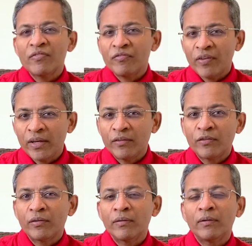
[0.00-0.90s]

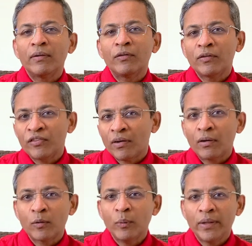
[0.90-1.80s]
faint to
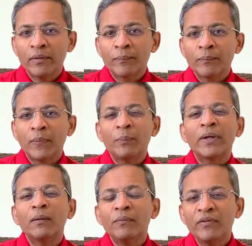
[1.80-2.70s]
start with, but
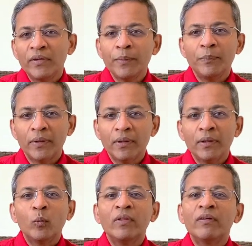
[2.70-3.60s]
become deeper
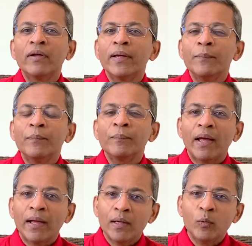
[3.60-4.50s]
with time
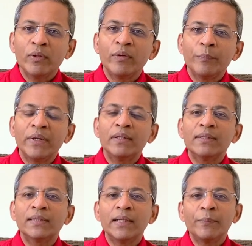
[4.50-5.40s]
and with repeated
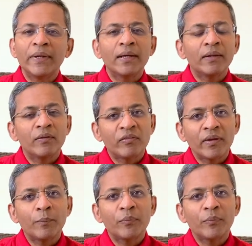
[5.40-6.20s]
sleeping in the same